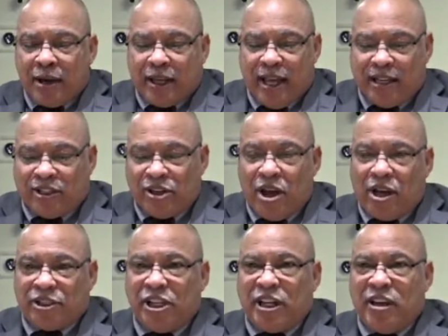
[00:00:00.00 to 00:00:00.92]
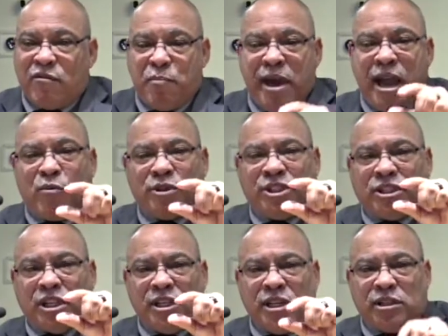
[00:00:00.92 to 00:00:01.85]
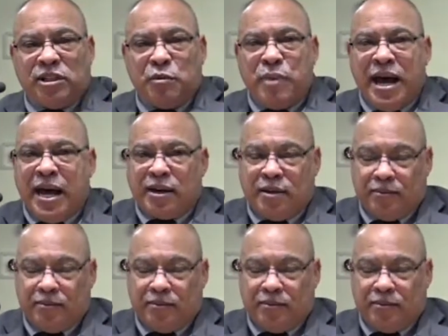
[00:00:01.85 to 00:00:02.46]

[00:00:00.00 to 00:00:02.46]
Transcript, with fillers: to catch on. She'd give it back with just a little in the bottom.